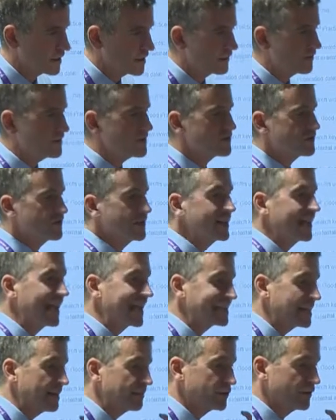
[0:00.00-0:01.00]
you're interested in
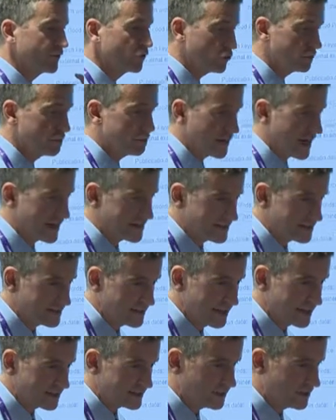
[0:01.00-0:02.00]
examples of good practice
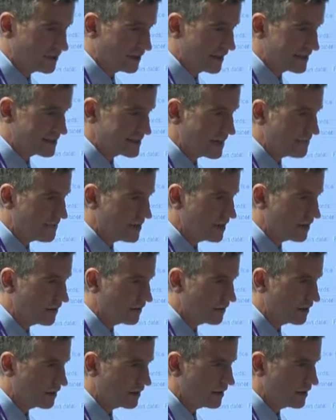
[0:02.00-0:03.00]
in external
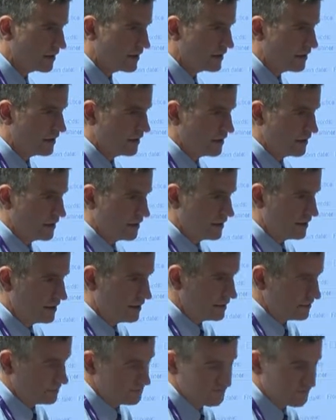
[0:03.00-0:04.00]
examining.
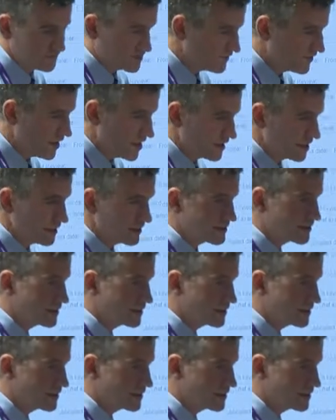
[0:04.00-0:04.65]
It's very